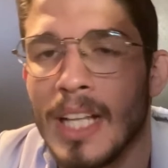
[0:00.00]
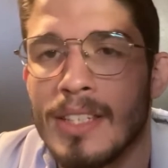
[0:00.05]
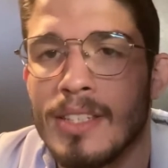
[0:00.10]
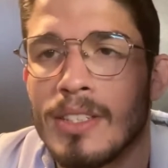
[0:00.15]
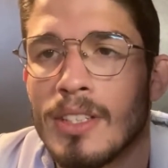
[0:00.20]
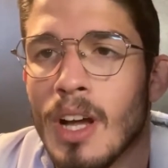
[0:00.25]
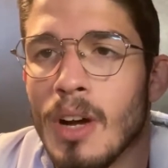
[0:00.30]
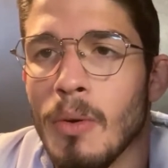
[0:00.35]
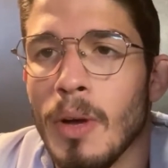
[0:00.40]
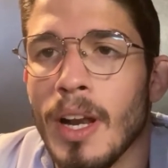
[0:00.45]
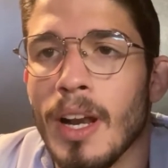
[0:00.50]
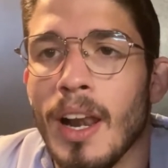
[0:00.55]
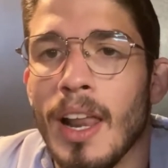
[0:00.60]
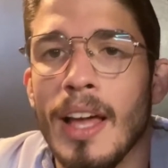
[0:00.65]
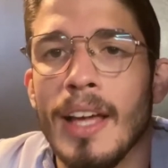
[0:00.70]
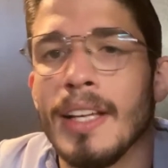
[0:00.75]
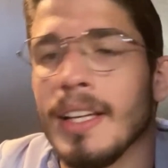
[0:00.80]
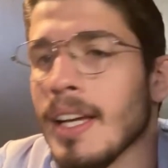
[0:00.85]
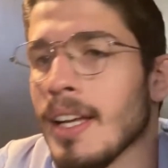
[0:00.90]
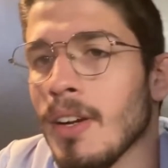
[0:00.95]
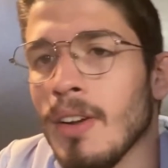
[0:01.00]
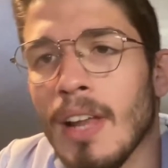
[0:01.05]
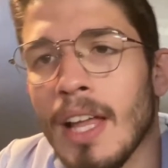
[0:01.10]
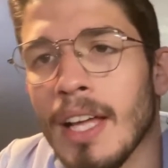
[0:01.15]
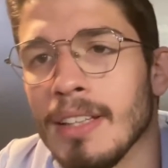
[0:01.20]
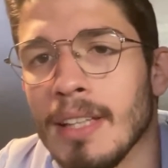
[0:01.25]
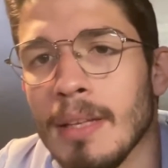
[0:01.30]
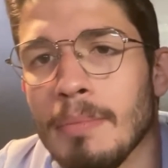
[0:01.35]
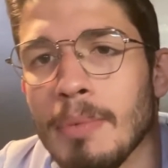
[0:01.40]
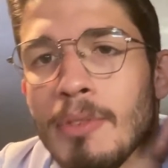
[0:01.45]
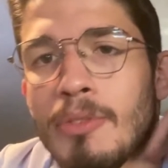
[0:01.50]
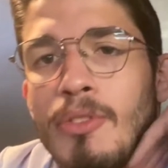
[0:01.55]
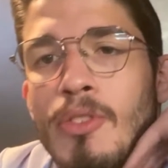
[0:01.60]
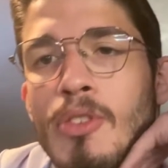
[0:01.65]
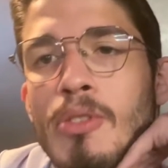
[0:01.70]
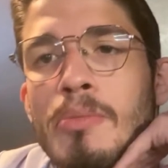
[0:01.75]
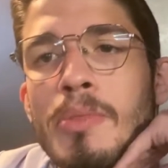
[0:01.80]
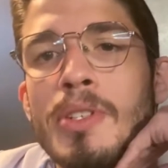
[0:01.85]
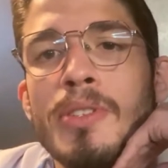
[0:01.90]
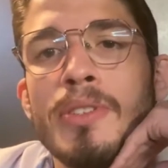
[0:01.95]
not what I like. I don't like that
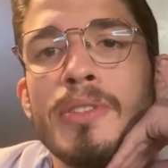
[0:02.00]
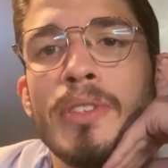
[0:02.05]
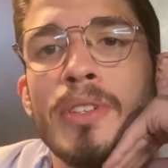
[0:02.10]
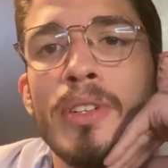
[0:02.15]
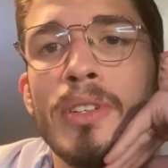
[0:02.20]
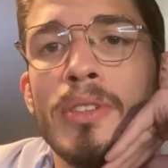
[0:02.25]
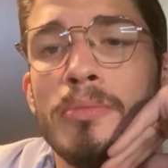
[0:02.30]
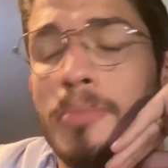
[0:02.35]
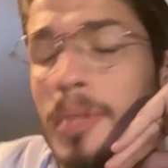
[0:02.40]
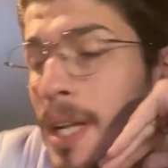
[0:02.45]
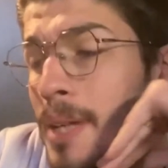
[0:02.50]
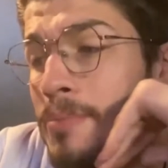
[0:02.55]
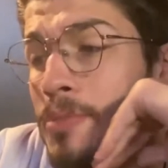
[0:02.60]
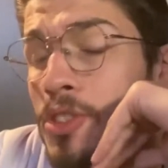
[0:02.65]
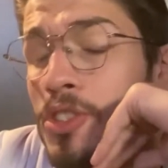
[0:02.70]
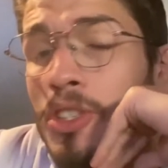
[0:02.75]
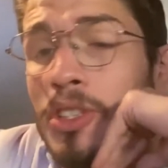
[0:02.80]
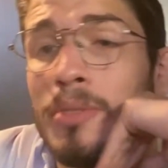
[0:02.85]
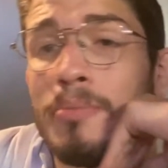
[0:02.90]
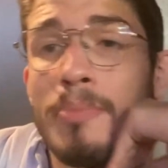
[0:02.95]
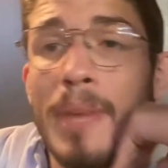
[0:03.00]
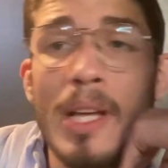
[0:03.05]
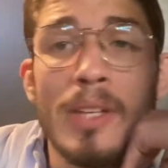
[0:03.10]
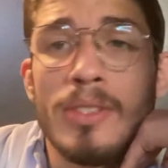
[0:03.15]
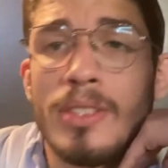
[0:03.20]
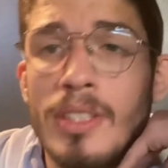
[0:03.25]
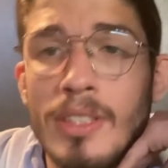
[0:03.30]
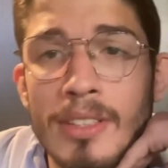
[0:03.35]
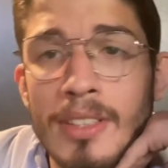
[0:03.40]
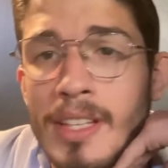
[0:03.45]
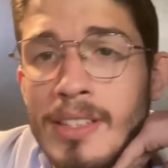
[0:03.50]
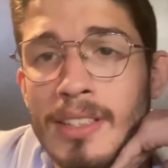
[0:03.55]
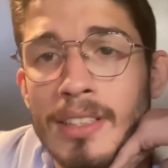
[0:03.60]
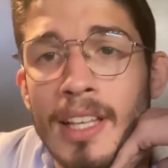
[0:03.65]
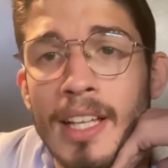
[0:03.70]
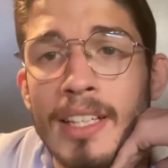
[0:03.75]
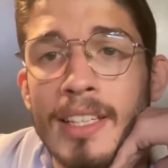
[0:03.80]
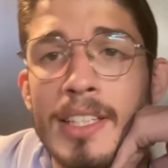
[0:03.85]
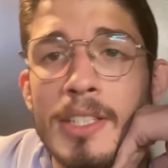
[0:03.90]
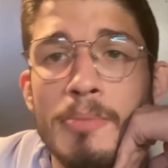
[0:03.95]
performance, you know, but I'm sure Melsik doesn't
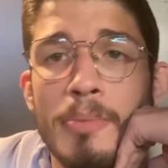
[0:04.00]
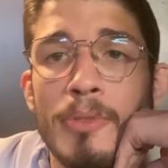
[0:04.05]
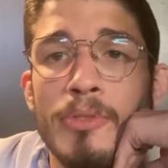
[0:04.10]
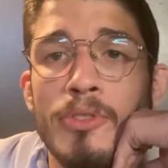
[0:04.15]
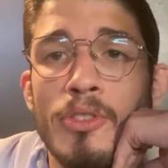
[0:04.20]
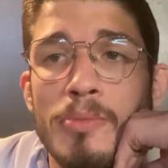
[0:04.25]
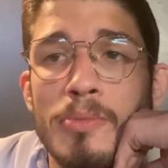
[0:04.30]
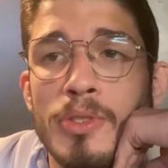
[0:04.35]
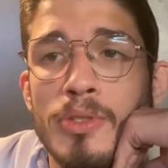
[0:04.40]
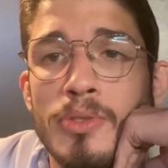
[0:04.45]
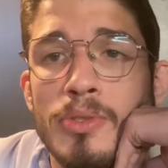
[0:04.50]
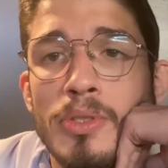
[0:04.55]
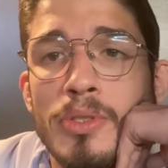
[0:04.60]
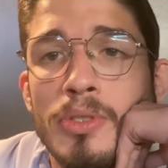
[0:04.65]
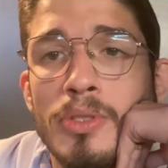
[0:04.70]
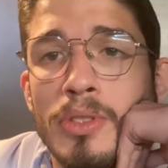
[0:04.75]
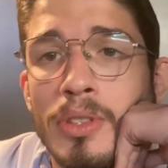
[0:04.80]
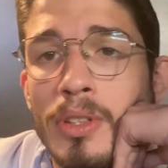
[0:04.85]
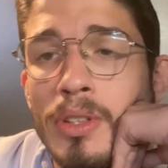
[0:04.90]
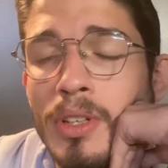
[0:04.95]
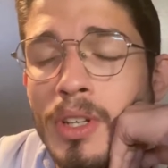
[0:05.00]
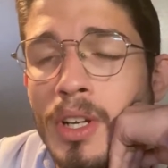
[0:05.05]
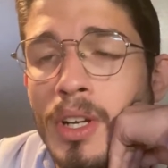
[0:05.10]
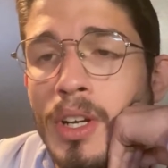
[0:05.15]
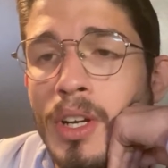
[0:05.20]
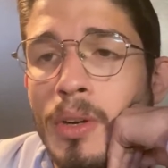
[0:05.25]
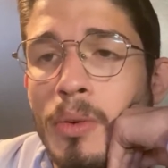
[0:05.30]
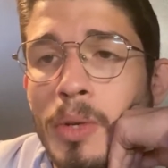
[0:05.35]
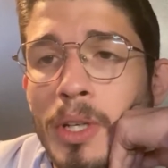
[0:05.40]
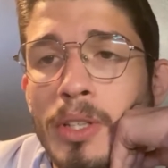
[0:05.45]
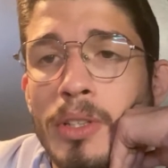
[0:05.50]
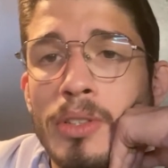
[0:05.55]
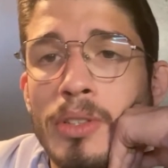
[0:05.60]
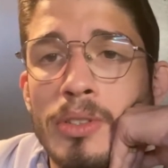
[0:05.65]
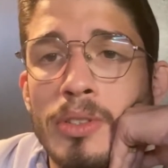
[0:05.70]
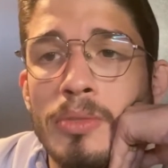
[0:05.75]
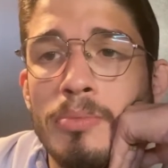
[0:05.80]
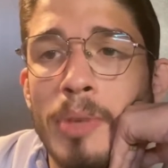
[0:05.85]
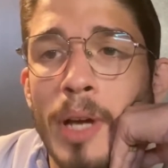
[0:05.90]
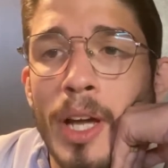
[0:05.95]
like his performance too. You know, we could
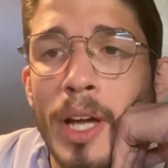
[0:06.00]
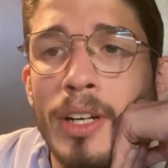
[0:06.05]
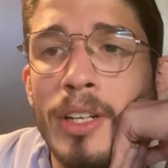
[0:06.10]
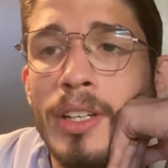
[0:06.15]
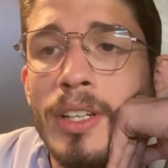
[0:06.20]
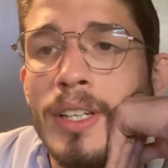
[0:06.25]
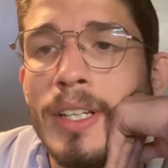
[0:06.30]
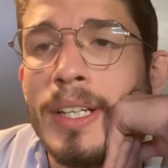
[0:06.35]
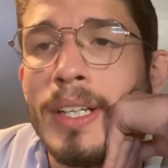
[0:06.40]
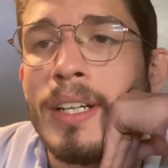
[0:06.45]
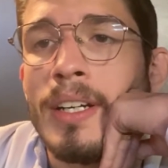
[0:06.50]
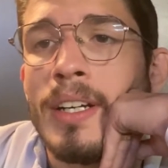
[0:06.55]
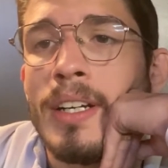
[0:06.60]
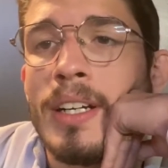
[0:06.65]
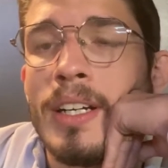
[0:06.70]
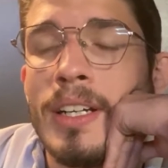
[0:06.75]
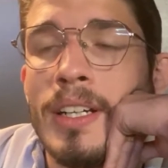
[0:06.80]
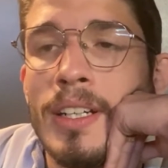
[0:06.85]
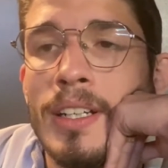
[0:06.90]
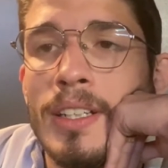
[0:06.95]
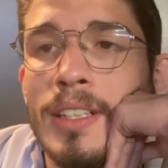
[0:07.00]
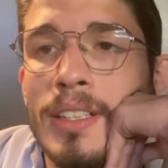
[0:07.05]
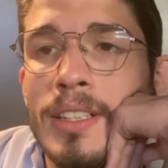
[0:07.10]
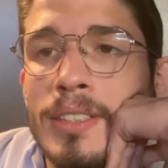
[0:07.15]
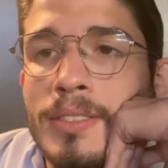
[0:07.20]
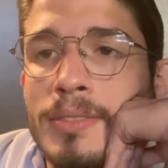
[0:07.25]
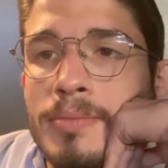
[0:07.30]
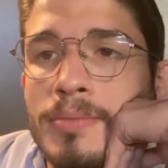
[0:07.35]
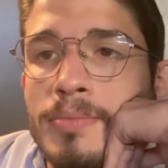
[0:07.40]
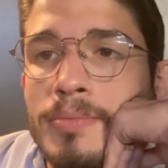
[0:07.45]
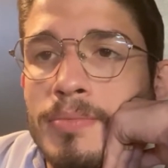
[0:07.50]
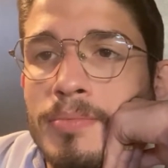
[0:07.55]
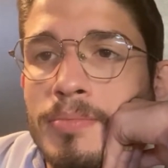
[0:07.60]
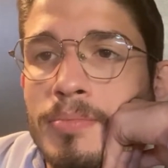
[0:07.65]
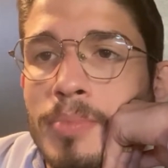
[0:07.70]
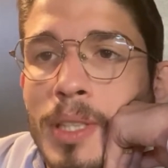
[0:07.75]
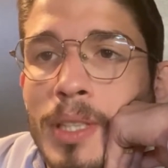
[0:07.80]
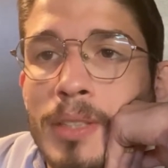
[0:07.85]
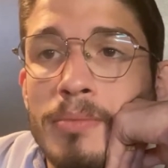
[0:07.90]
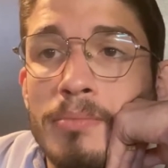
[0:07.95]
do better.
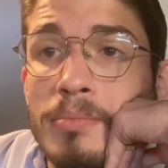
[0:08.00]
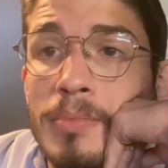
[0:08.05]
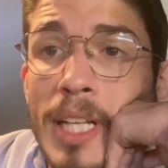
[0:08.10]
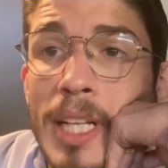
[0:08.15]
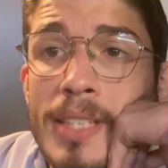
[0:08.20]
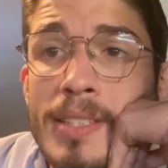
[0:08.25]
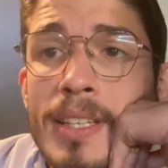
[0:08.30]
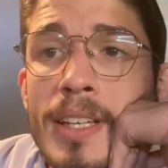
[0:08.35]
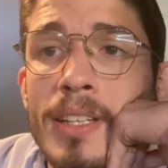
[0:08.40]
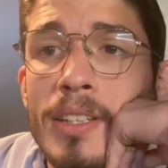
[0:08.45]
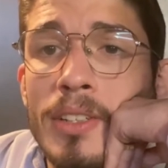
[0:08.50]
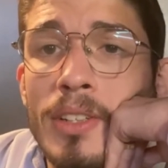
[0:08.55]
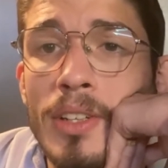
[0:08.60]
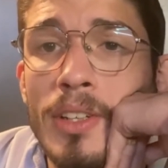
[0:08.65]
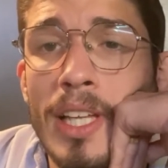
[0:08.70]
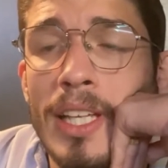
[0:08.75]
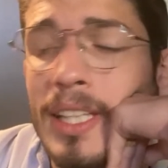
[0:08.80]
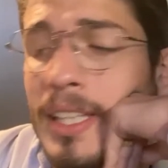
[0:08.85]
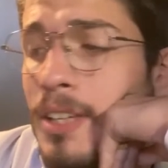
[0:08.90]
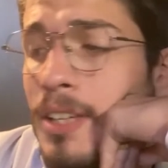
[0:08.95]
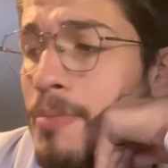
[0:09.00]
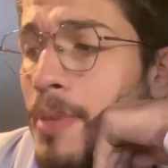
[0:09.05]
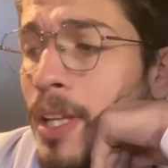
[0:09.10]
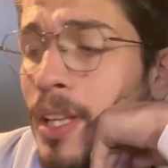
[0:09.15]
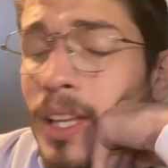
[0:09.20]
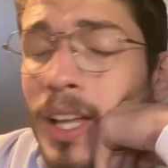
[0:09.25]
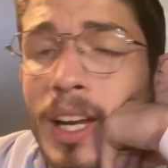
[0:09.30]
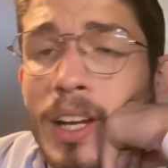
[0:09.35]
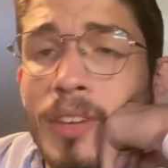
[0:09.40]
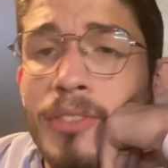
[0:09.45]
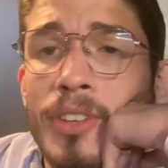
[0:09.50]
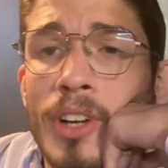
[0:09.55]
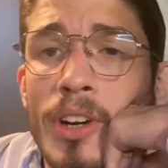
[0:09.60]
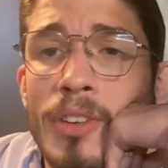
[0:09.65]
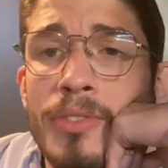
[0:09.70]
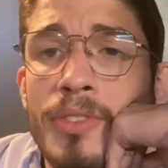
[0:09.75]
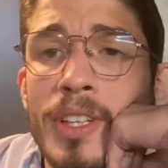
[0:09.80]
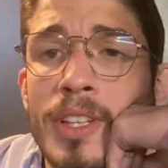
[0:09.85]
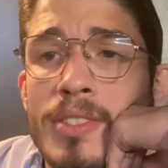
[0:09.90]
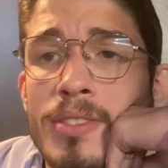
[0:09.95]
But that's it, you know, like give me a lot of
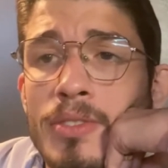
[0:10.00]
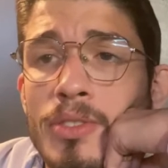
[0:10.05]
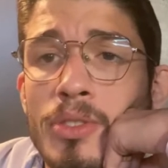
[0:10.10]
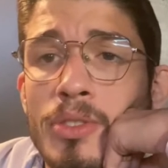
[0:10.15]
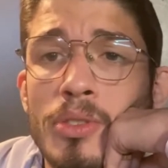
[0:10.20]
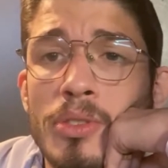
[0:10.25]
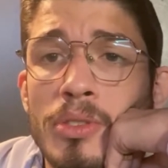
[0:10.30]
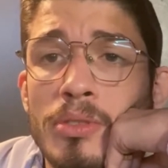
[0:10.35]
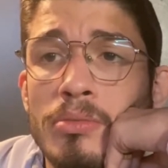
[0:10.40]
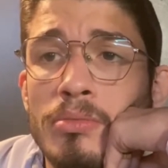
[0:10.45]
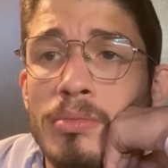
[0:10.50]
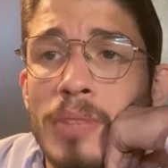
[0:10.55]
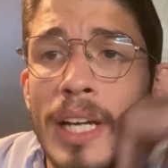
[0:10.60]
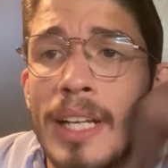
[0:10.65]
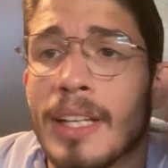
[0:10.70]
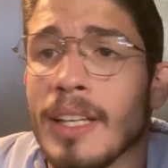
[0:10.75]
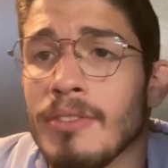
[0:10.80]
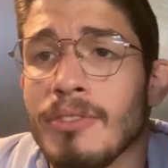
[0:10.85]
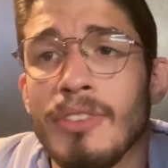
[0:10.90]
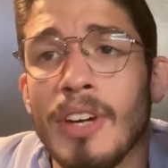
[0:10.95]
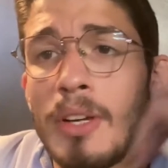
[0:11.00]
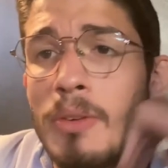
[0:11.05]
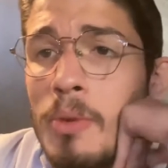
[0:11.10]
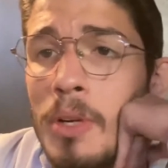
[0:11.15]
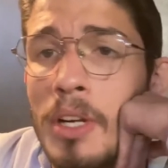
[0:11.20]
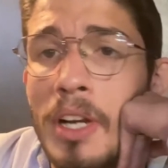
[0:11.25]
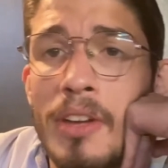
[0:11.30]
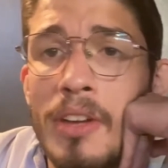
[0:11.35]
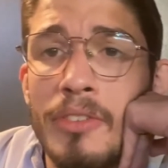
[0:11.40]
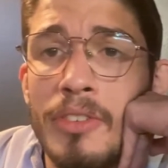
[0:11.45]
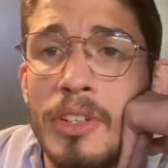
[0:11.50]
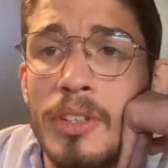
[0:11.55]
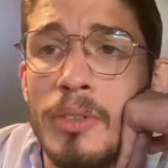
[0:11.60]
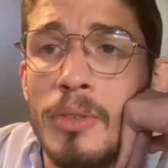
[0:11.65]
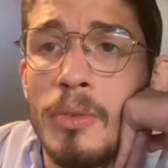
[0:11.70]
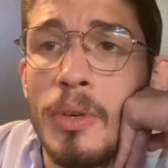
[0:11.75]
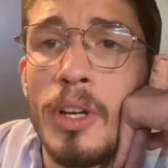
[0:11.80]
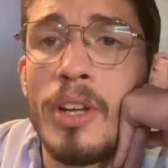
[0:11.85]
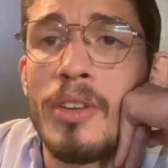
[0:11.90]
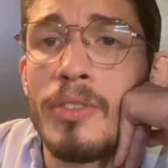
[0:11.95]
confidence I can fight whenever,
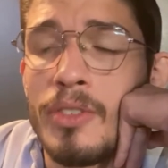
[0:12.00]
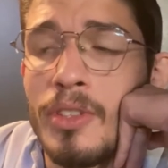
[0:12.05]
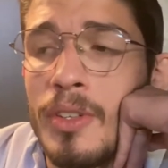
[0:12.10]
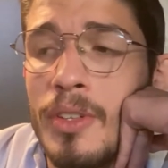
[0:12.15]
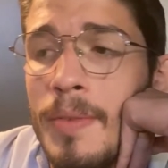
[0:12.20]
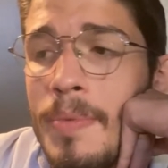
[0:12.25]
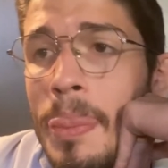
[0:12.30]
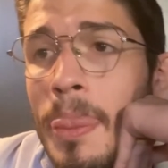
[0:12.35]
whatever.